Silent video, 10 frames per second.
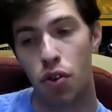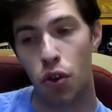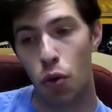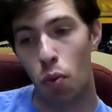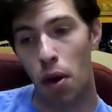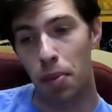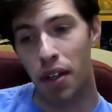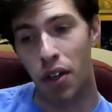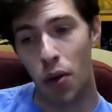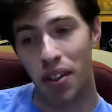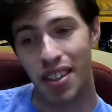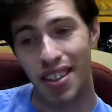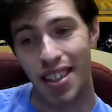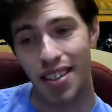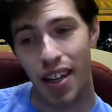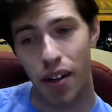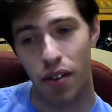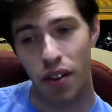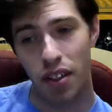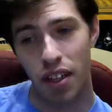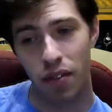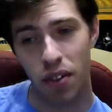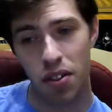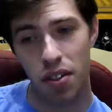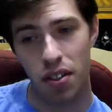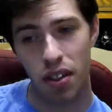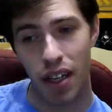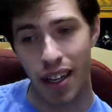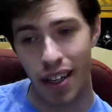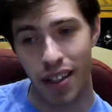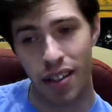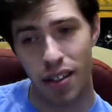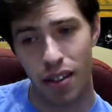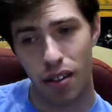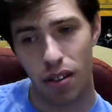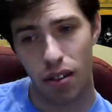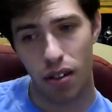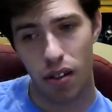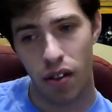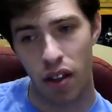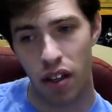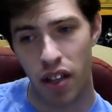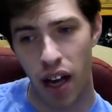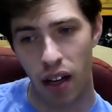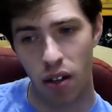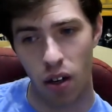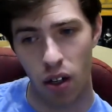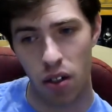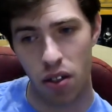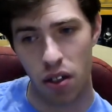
Do you want me to go into detail of the difference in the attack cards?